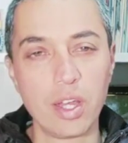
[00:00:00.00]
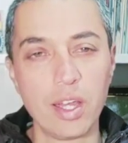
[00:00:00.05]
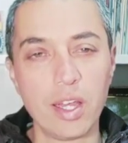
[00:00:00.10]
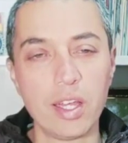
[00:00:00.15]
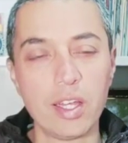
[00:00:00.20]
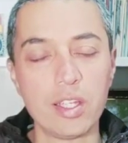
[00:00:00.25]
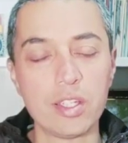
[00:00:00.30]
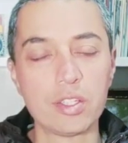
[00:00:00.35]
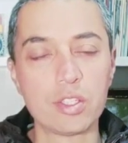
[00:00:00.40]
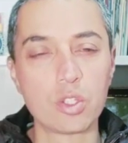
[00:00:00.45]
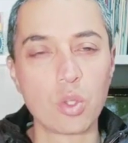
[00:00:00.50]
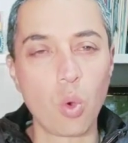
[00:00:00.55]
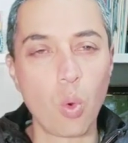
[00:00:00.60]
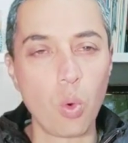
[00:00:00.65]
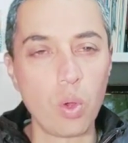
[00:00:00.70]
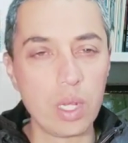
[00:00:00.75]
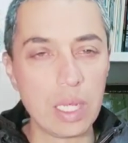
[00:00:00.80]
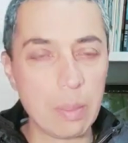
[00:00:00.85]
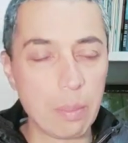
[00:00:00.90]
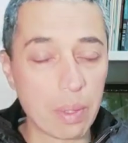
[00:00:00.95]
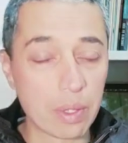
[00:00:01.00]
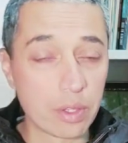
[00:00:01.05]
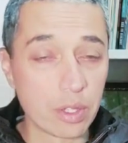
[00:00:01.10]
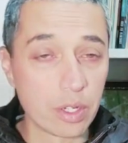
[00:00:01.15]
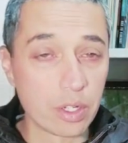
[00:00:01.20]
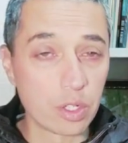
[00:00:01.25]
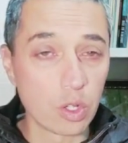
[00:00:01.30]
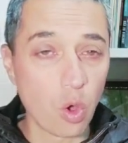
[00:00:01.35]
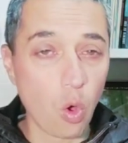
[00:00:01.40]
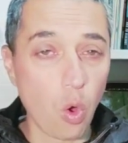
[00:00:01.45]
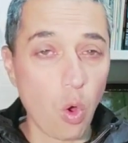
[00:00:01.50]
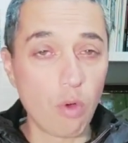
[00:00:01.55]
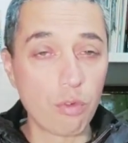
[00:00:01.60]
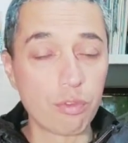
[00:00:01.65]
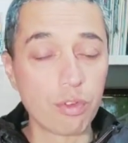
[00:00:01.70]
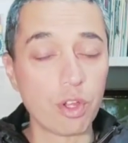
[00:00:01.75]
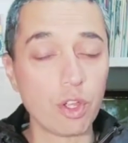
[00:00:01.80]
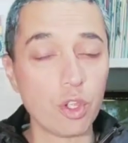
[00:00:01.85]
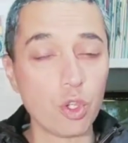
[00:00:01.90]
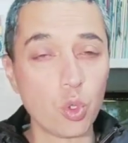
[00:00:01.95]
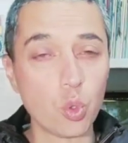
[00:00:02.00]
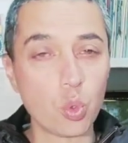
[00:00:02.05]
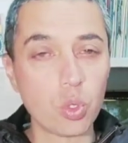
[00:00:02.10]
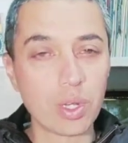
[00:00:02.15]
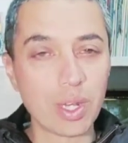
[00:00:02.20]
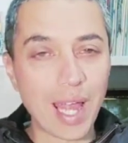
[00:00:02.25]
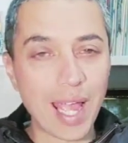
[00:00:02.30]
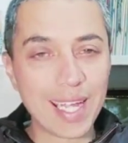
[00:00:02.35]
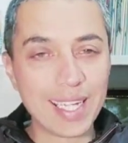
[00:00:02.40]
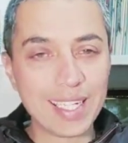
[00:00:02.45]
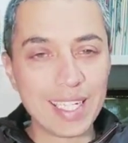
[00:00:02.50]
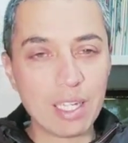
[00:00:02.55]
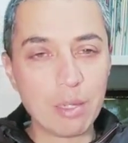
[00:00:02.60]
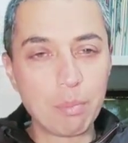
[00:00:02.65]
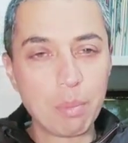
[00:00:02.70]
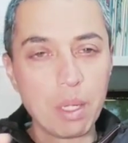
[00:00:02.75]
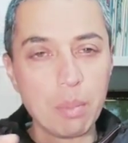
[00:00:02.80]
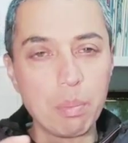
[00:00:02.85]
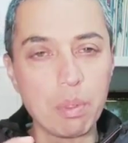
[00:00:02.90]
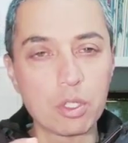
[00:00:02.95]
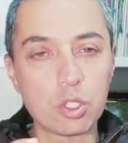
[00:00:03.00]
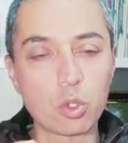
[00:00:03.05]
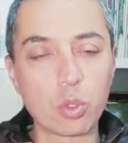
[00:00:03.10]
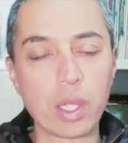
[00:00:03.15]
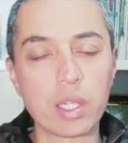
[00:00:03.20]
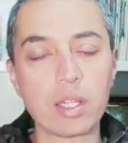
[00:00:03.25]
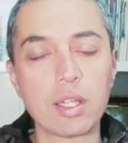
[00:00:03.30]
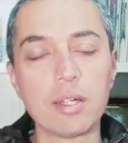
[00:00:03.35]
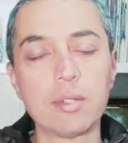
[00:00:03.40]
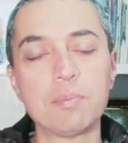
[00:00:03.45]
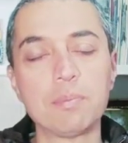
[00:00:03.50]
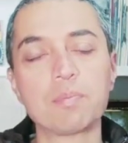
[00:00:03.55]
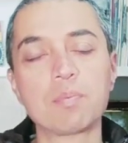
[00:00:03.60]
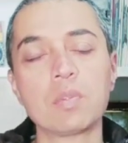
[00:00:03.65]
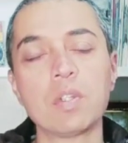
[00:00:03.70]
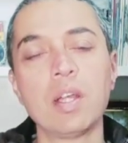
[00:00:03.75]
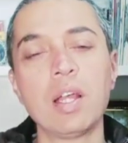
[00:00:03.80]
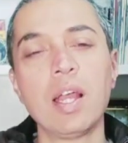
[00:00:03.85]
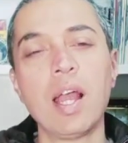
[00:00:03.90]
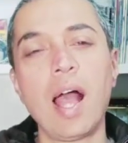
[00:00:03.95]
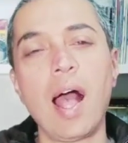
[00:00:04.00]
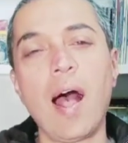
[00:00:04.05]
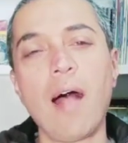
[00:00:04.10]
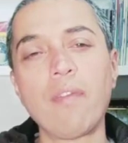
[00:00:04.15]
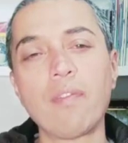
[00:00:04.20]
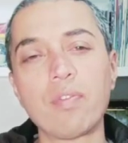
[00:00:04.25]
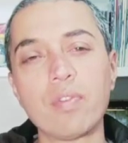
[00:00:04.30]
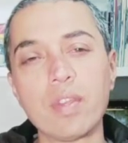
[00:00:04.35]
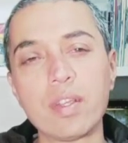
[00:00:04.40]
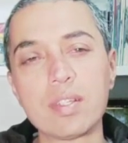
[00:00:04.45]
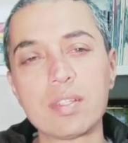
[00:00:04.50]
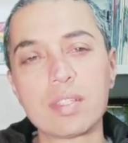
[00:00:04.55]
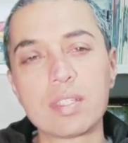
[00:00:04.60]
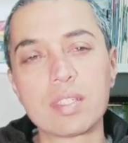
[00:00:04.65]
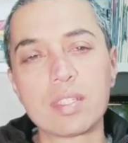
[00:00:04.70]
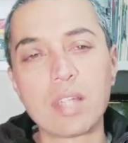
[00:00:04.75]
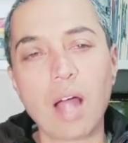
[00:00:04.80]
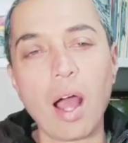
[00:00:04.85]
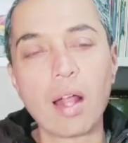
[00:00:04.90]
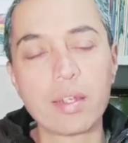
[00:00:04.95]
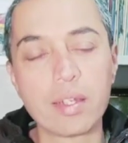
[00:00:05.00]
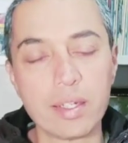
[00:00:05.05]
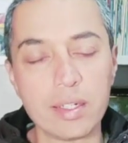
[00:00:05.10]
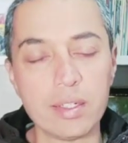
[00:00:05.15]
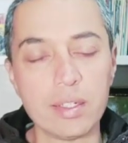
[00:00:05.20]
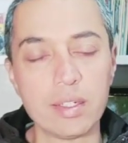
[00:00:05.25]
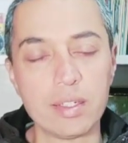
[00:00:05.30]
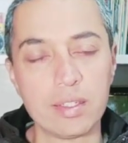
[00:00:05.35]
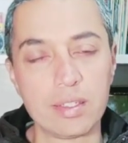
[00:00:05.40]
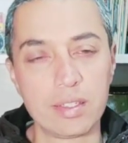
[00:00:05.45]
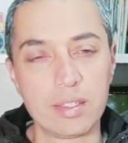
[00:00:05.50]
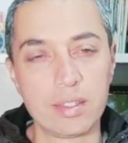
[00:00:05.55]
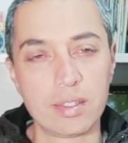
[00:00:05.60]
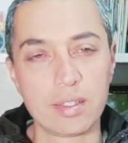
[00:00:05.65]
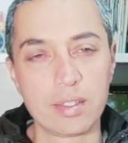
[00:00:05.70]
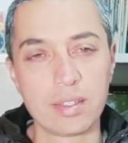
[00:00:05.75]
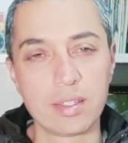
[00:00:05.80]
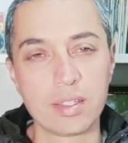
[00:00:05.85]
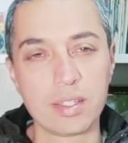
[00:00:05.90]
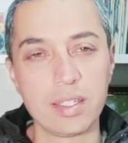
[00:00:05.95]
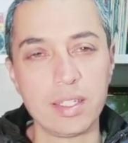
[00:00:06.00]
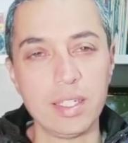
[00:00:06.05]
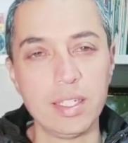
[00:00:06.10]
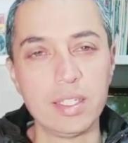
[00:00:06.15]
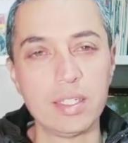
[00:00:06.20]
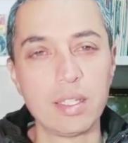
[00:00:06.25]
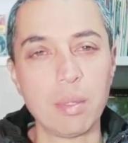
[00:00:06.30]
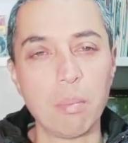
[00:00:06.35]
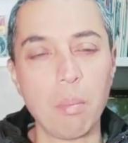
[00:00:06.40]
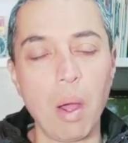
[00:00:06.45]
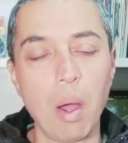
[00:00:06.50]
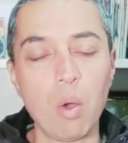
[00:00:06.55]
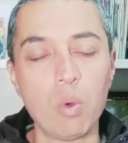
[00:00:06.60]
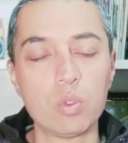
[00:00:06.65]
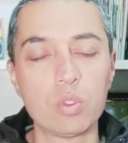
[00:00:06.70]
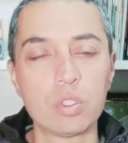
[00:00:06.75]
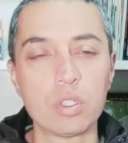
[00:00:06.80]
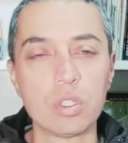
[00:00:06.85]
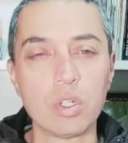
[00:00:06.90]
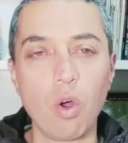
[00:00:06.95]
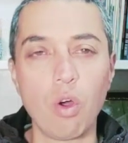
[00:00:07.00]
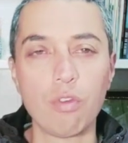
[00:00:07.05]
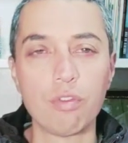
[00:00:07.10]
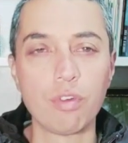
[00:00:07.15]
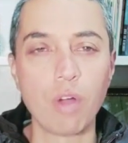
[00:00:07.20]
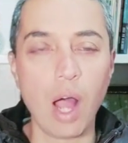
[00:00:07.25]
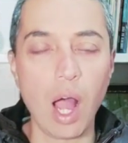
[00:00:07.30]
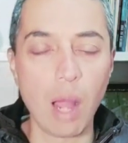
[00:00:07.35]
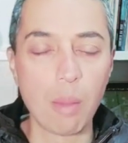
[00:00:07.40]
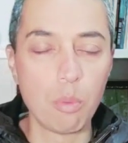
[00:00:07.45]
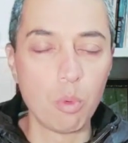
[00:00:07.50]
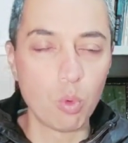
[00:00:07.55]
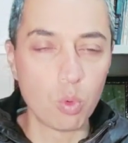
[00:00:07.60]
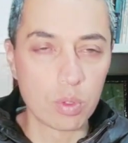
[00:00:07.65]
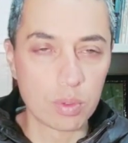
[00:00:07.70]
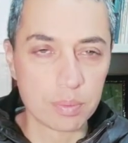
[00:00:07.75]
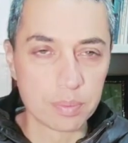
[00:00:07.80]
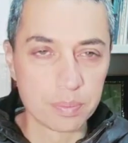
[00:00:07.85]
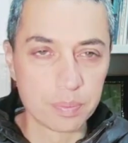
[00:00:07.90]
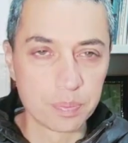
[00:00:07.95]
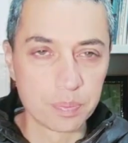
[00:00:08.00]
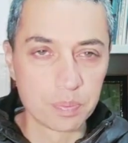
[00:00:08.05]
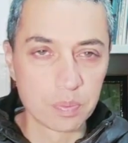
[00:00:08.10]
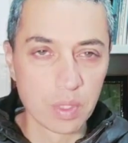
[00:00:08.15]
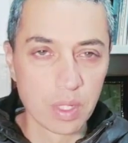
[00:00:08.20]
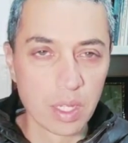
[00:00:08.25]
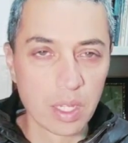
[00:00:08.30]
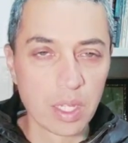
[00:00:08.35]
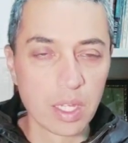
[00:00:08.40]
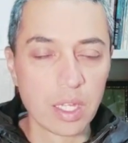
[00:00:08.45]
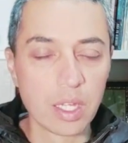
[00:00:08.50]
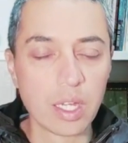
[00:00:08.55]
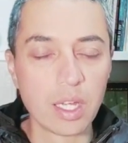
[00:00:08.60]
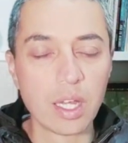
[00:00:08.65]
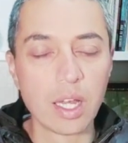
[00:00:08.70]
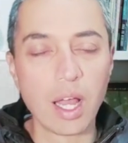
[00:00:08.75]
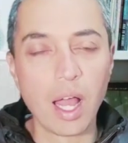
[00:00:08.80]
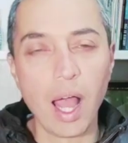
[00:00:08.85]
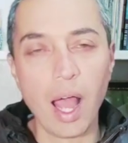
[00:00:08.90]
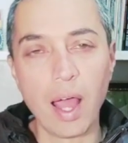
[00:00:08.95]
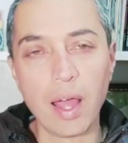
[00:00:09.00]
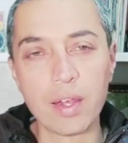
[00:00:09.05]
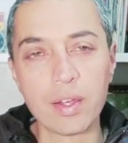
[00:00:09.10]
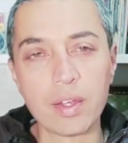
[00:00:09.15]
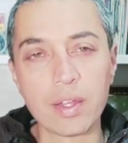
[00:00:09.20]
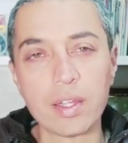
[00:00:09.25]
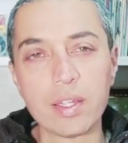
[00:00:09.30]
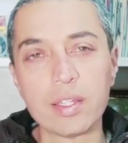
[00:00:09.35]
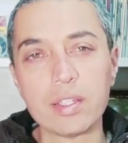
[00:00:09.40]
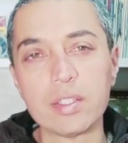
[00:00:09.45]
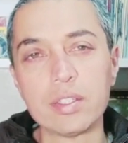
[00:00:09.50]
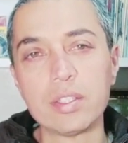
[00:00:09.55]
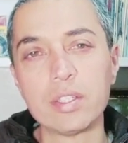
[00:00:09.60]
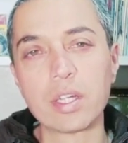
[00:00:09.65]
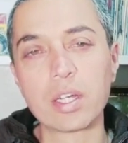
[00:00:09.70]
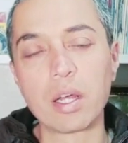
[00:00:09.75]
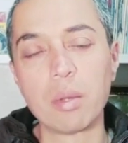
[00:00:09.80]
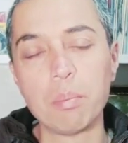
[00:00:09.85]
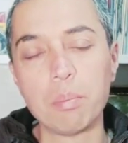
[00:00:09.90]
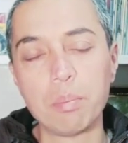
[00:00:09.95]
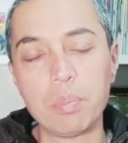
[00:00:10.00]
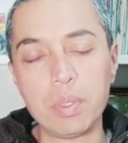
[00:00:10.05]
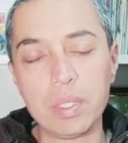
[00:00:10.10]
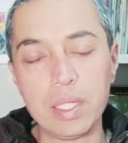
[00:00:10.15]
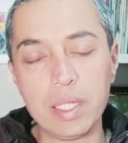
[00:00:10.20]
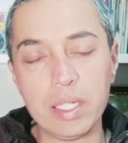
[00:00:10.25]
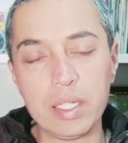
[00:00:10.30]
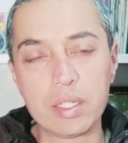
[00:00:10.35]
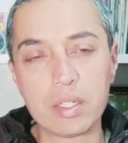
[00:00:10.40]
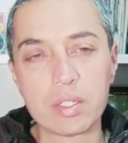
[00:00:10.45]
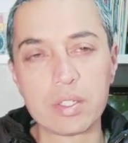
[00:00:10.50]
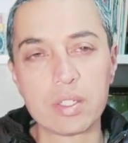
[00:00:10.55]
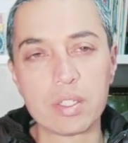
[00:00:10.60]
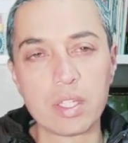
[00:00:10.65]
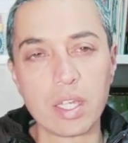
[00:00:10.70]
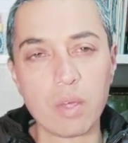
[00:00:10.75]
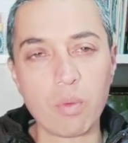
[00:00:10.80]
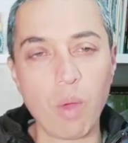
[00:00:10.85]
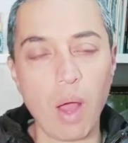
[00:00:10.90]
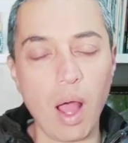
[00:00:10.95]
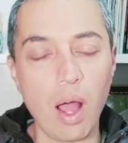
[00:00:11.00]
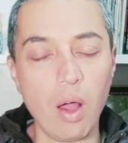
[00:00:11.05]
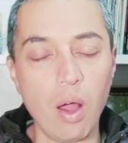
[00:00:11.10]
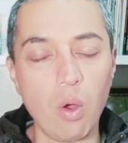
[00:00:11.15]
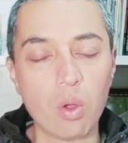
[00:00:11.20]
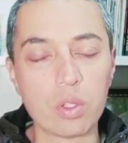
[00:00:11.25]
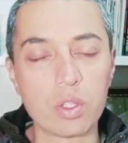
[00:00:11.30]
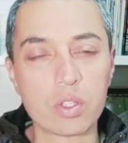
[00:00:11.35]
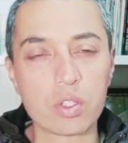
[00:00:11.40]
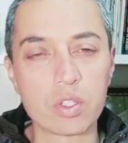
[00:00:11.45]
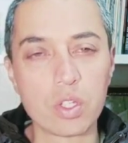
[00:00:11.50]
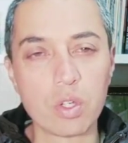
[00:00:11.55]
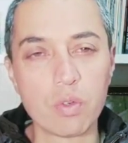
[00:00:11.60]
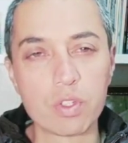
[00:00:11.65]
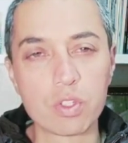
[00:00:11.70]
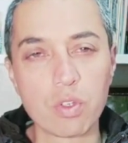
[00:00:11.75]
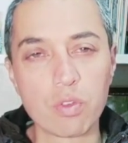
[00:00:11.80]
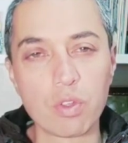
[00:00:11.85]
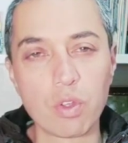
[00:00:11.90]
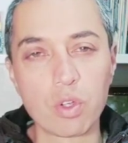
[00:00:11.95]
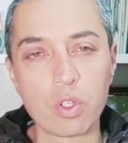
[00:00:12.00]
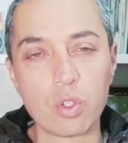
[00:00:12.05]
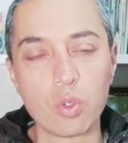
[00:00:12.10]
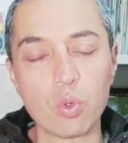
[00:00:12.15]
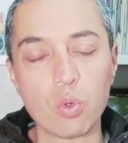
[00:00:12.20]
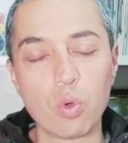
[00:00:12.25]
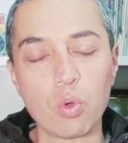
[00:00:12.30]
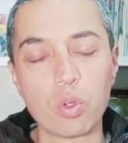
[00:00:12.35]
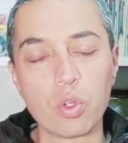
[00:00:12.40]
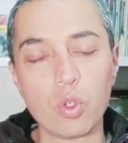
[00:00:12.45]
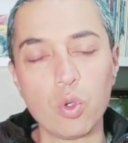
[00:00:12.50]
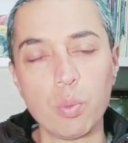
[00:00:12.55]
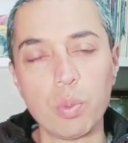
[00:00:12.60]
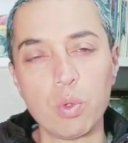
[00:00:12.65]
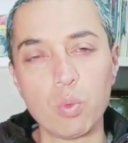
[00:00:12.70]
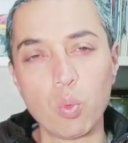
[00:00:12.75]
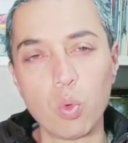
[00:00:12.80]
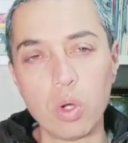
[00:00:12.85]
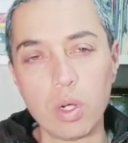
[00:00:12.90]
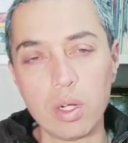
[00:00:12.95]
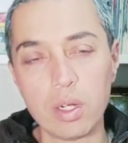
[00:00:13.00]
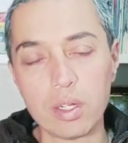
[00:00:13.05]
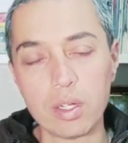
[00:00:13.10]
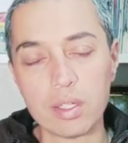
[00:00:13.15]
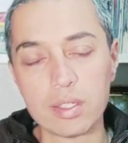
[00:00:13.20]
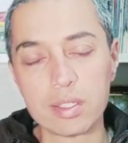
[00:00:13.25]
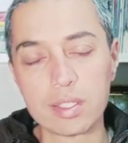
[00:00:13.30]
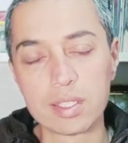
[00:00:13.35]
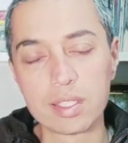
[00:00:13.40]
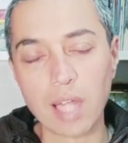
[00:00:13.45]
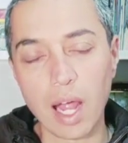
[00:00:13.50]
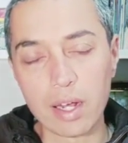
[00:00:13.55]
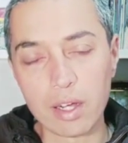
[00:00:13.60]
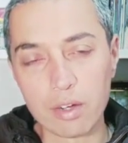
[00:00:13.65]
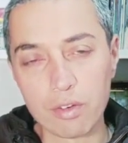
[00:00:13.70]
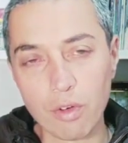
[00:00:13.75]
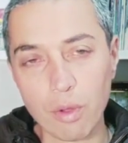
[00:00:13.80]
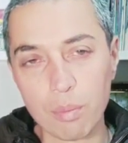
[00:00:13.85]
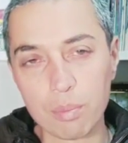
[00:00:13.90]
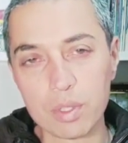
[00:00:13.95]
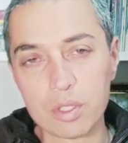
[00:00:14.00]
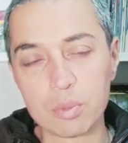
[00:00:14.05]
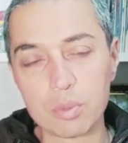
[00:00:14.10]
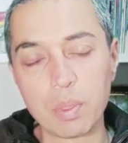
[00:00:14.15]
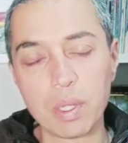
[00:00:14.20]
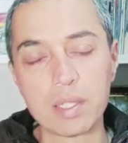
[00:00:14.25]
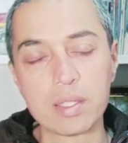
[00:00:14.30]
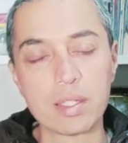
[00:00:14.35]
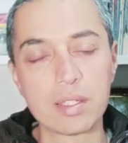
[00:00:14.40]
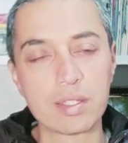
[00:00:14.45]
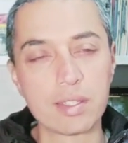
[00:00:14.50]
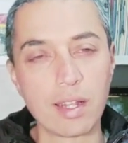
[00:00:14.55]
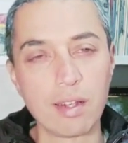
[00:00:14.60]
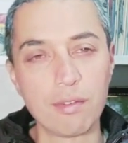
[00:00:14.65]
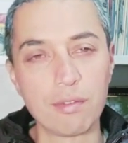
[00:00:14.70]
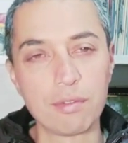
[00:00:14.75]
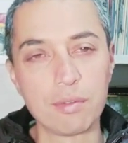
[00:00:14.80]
is the only method of uniting people together. And this started in the Mount of Abu. And the complete seva, or the service of the hu human world, started from this place itself.